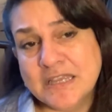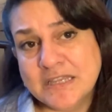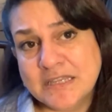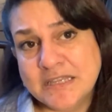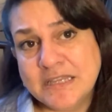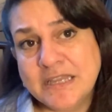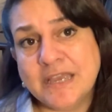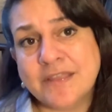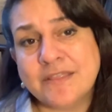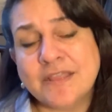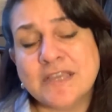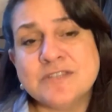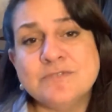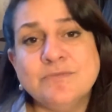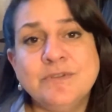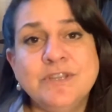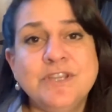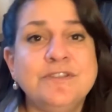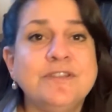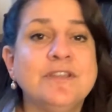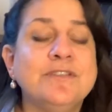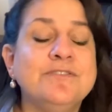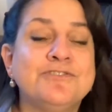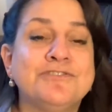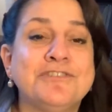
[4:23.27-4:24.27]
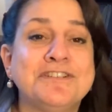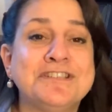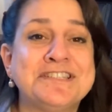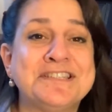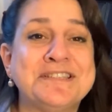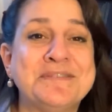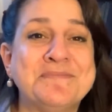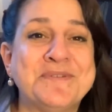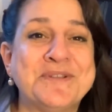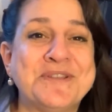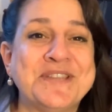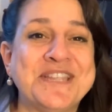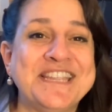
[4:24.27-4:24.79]
Yeah, that's when you don't trust
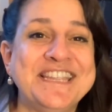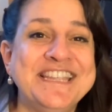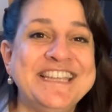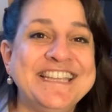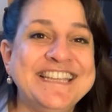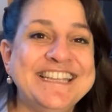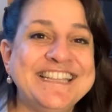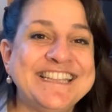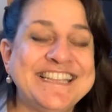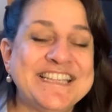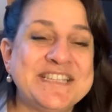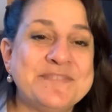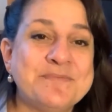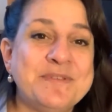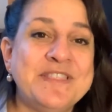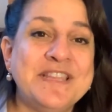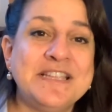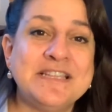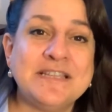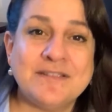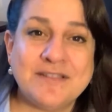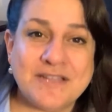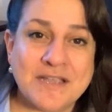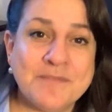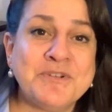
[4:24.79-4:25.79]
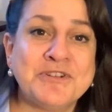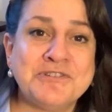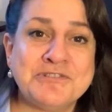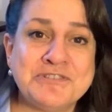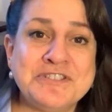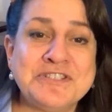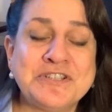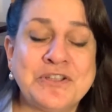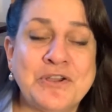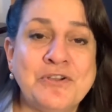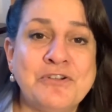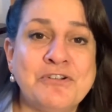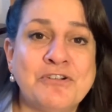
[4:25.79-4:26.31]
somebody. That's when they don't come across
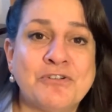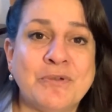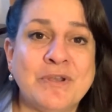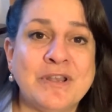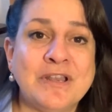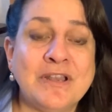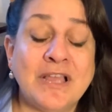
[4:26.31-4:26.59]
as congruent.